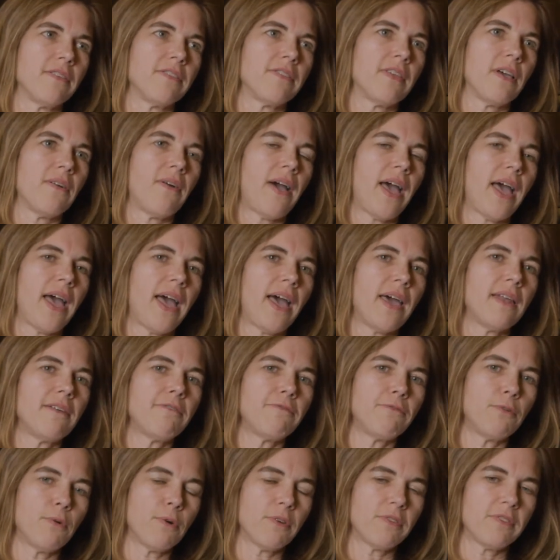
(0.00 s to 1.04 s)
So I had a
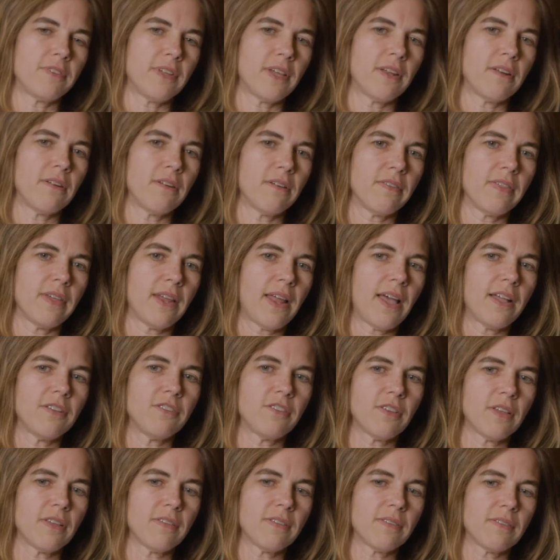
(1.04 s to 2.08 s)
4th dinner that I
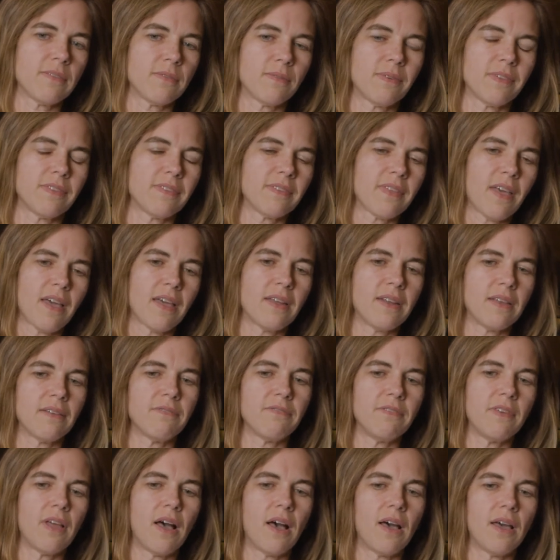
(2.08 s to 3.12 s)
just was kind
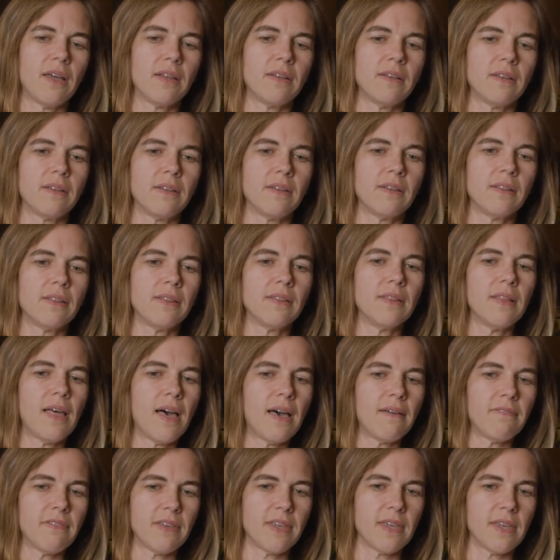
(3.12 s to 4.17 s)
of not
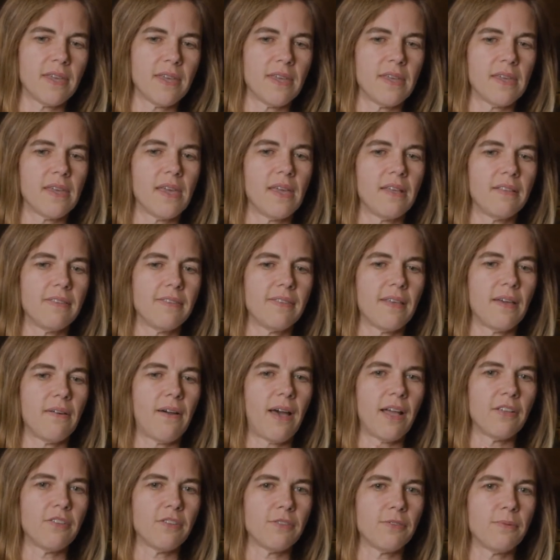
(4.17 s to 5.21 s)
loving. And so
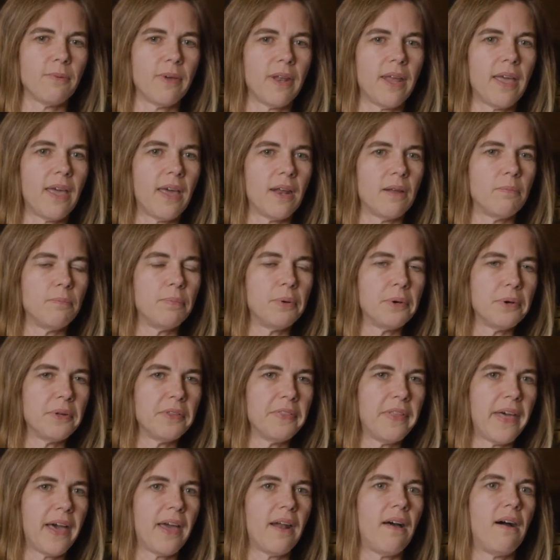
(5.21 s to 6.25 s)
I just went ahead and
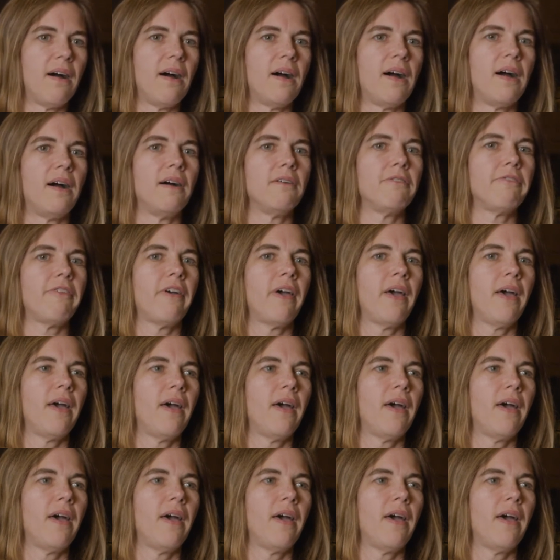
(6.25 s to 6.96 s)
pulled that off.